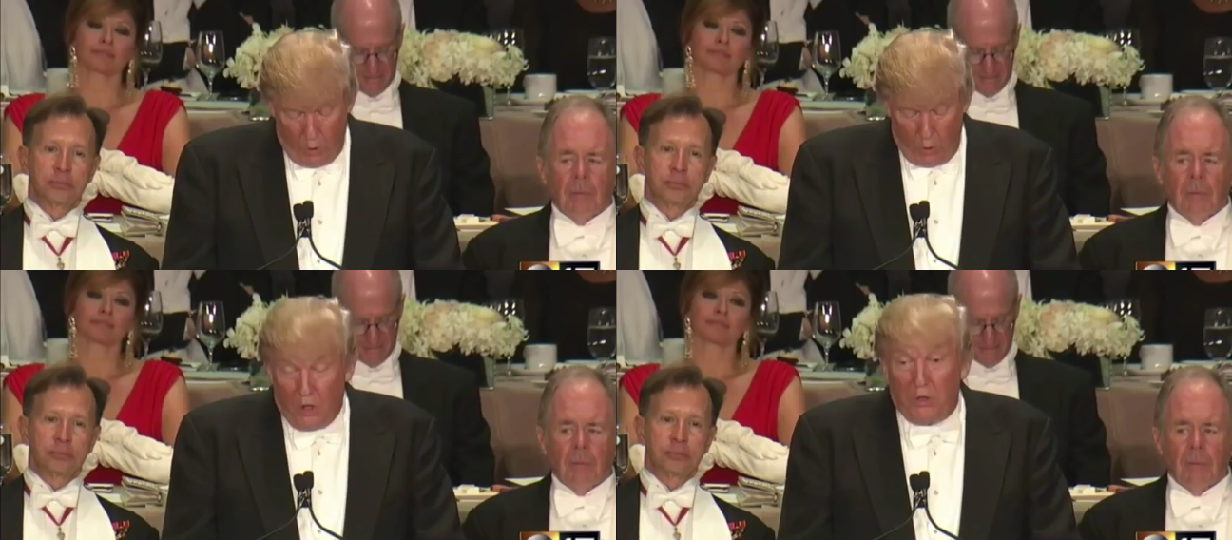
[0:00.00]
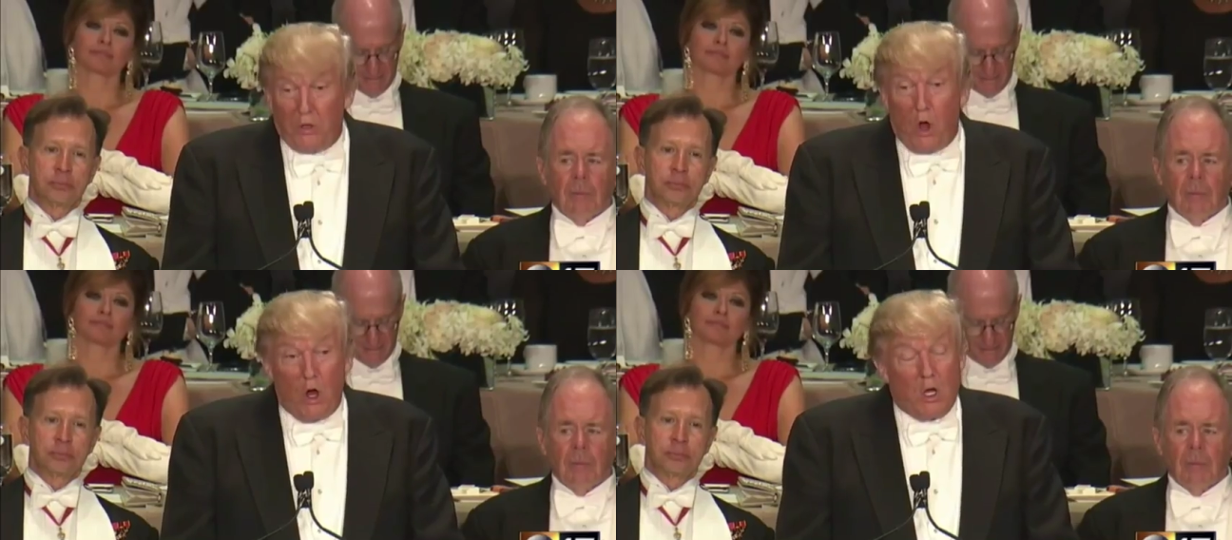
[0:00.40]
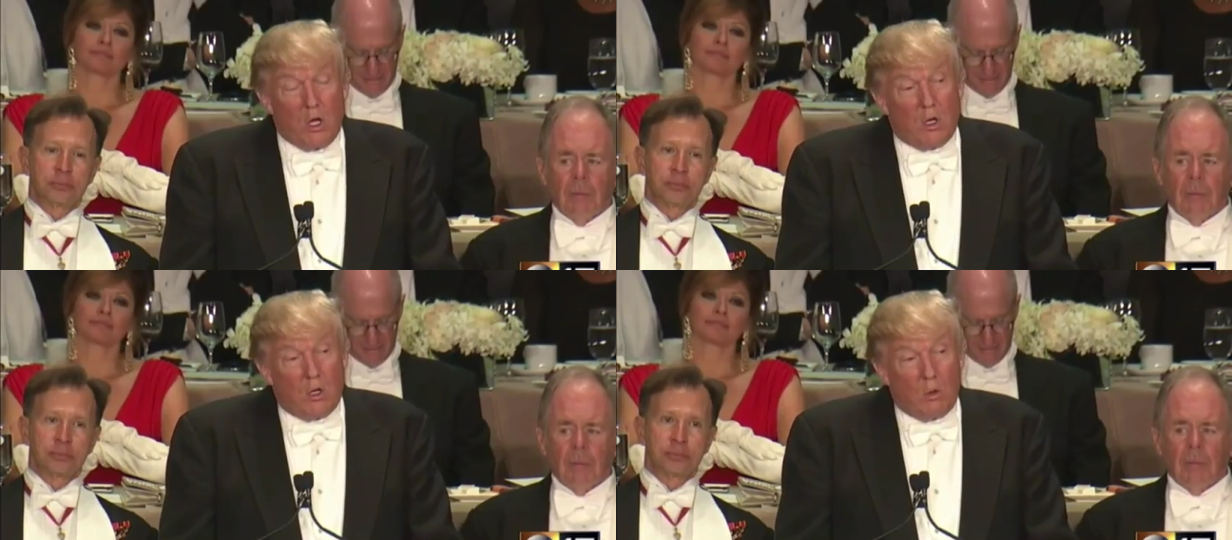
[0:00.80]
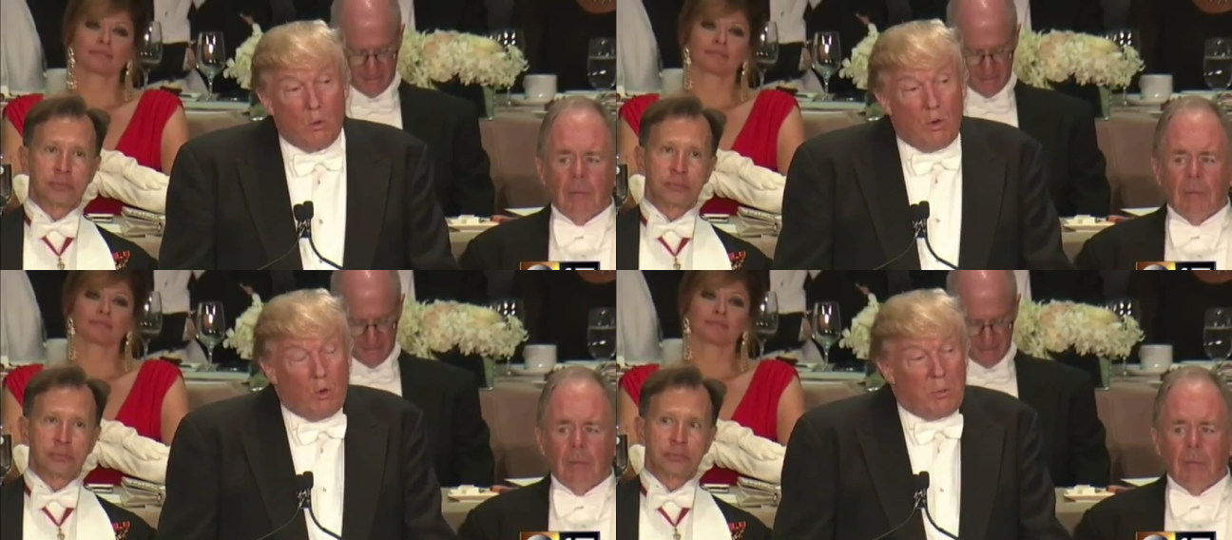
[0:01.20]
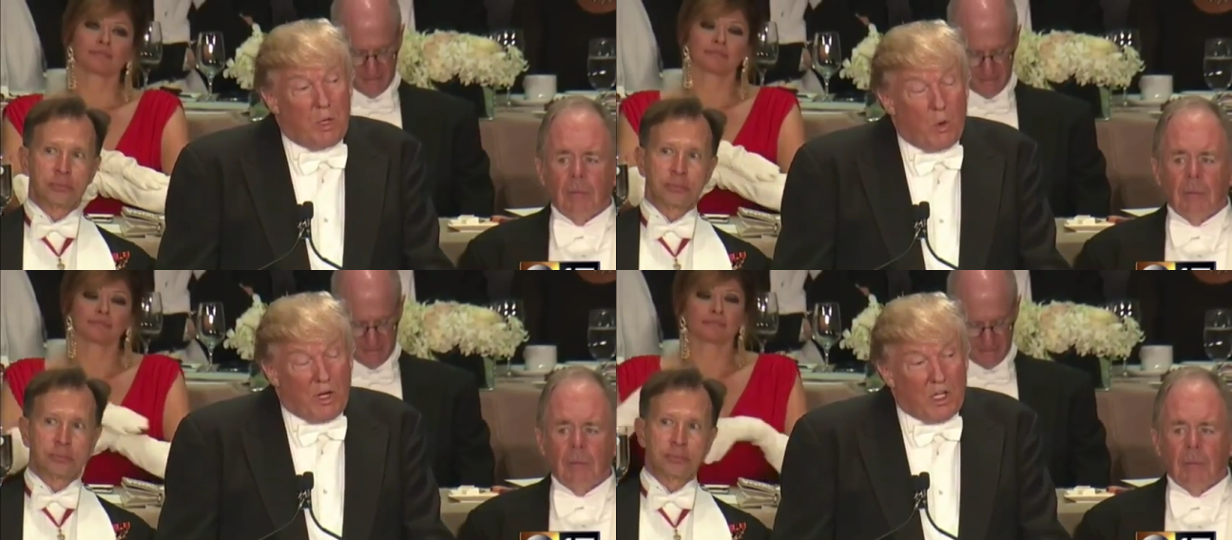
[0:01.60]
Speaker 1: Who would have thought we would
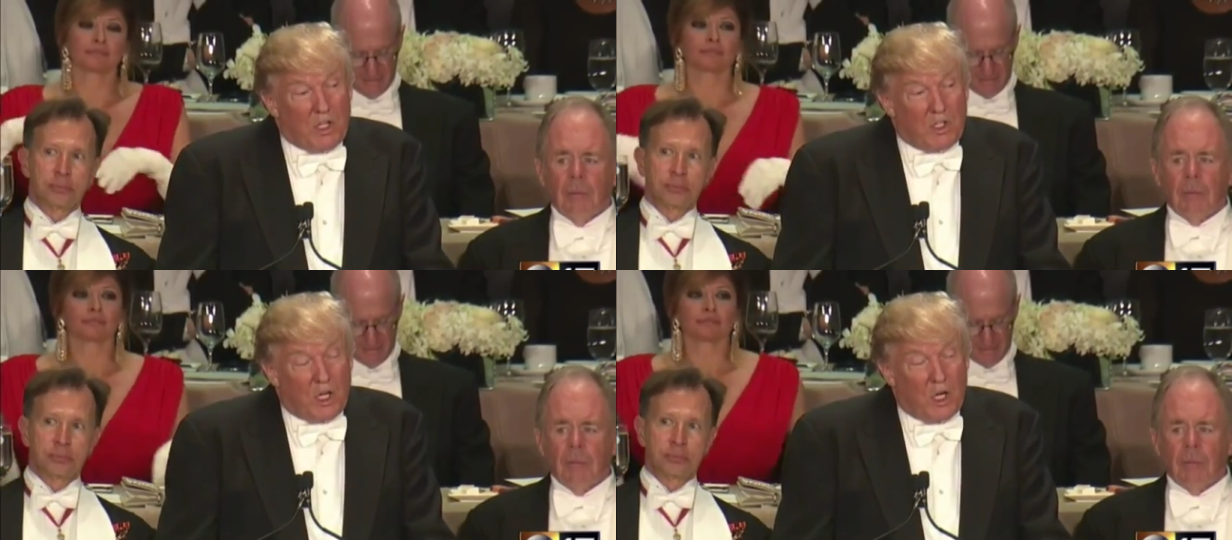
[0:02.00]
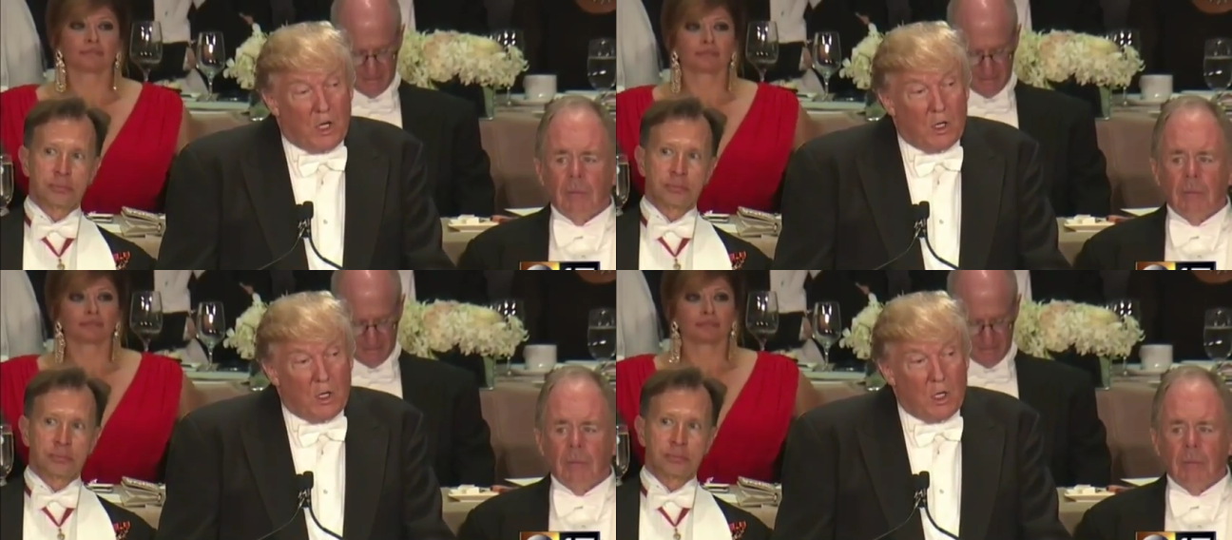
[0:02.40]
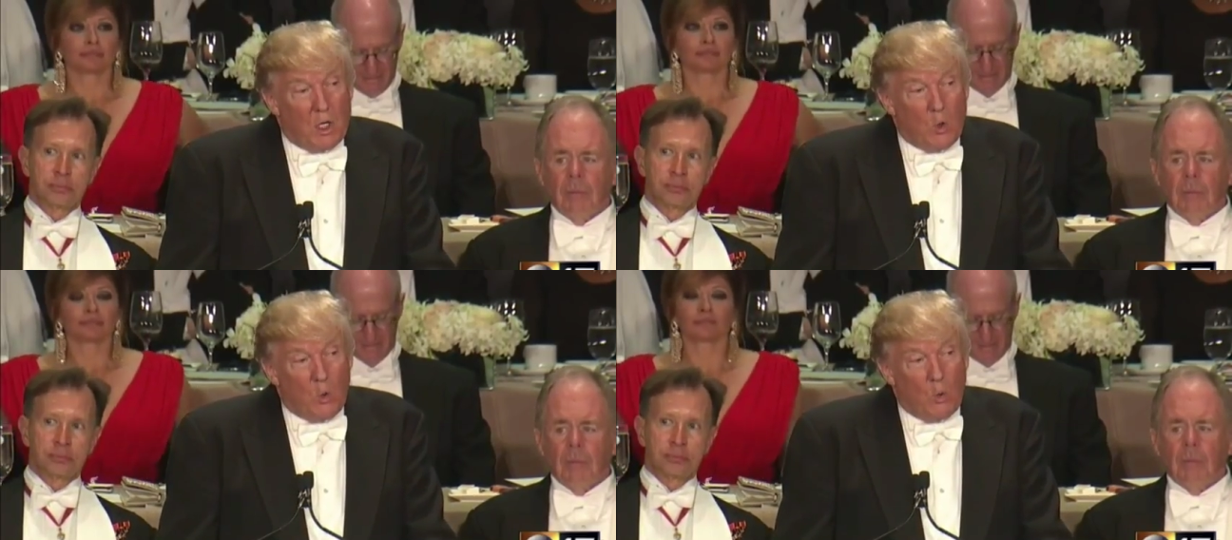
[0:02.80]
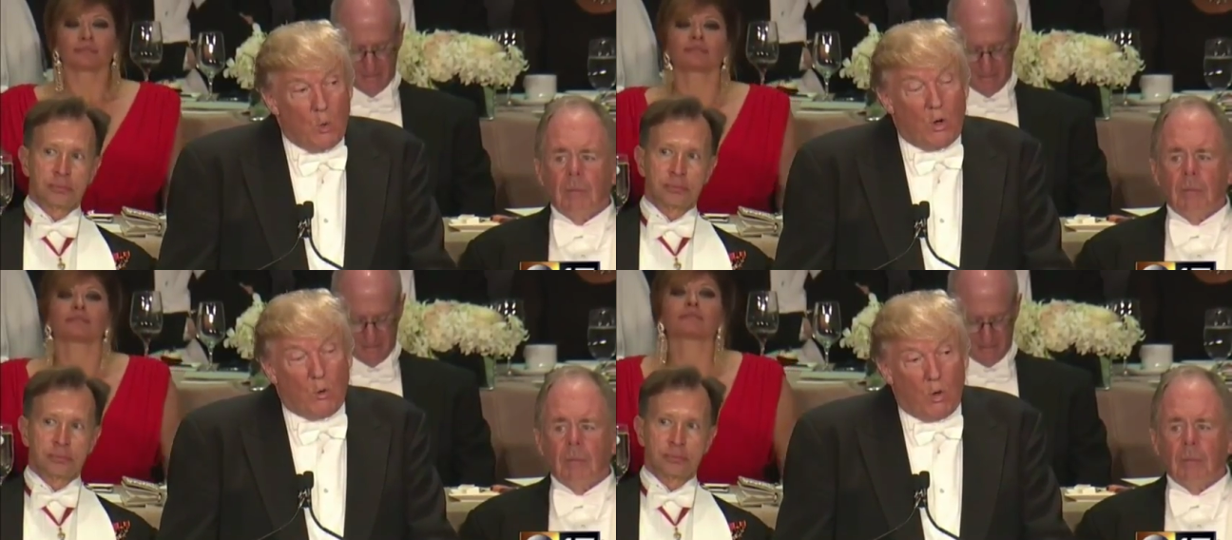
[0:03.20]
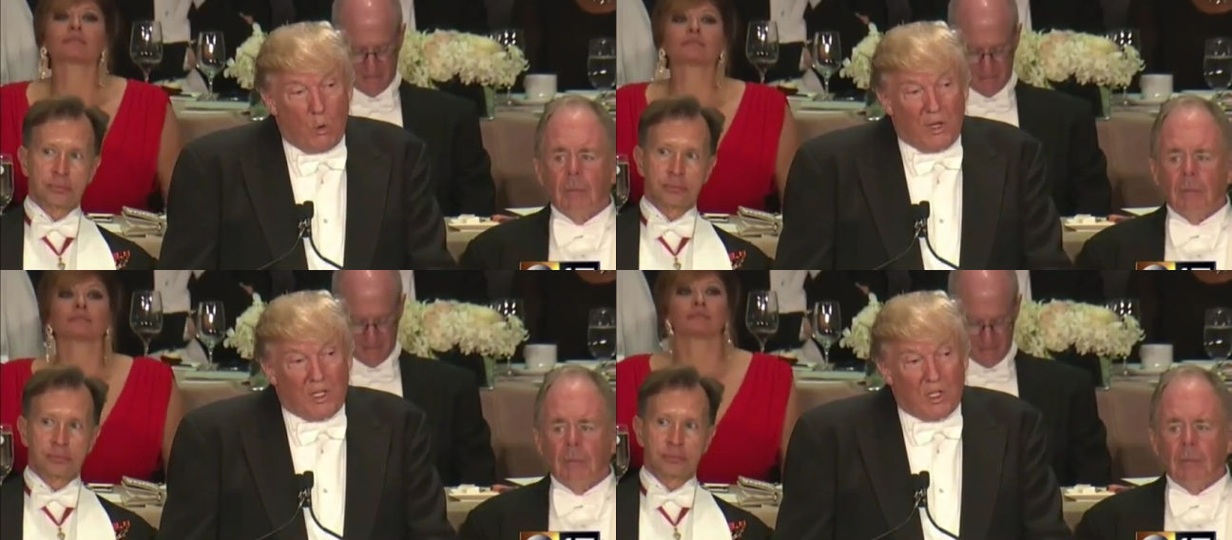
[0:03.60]
be witnessing what we're
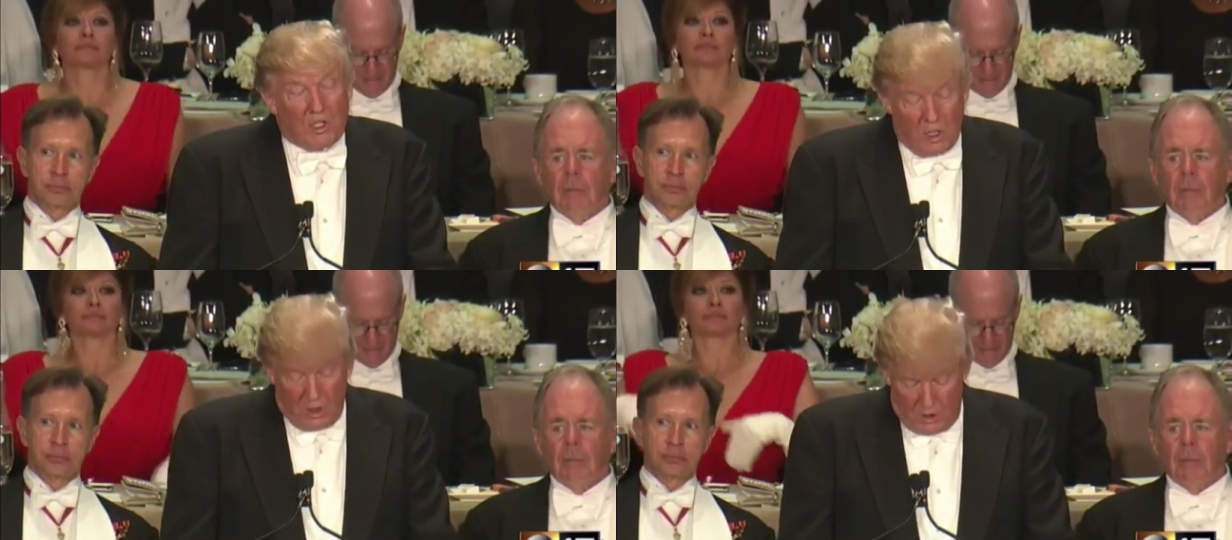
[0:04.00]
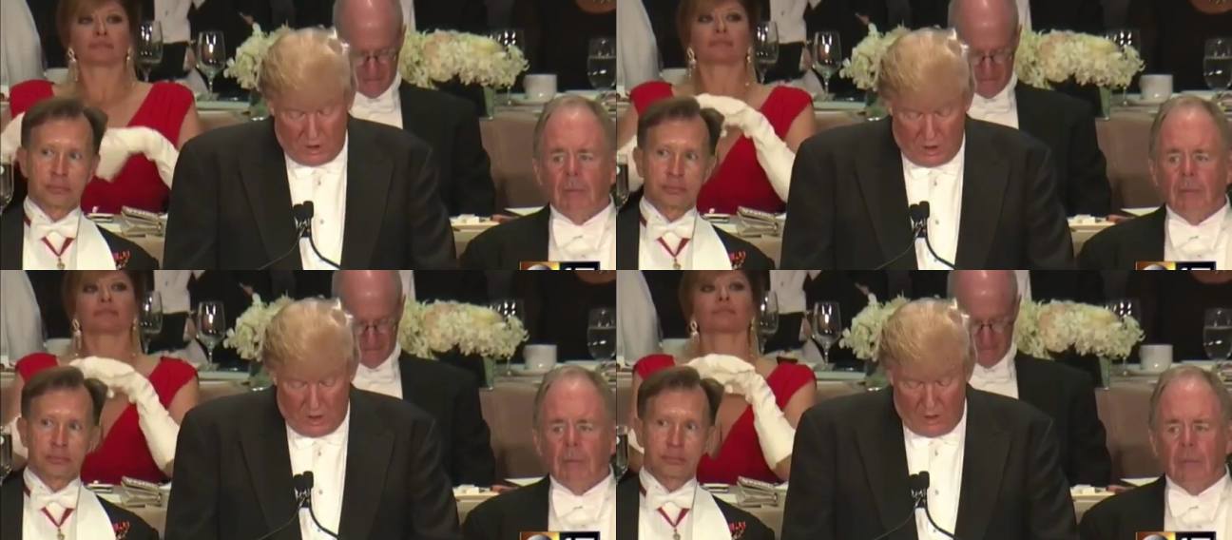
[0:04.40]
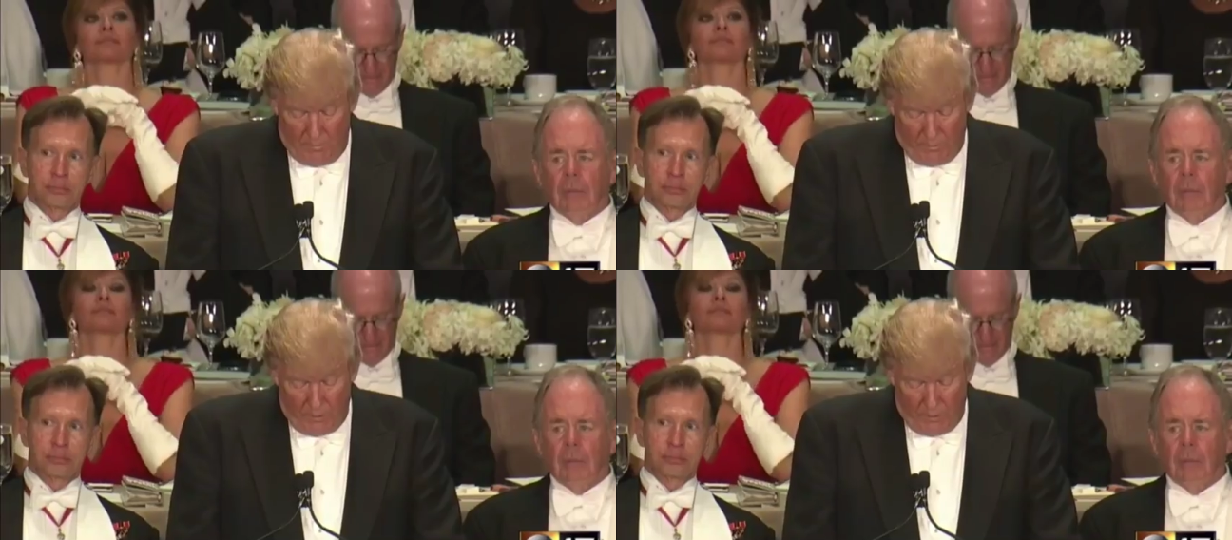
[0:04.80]
witnessing today?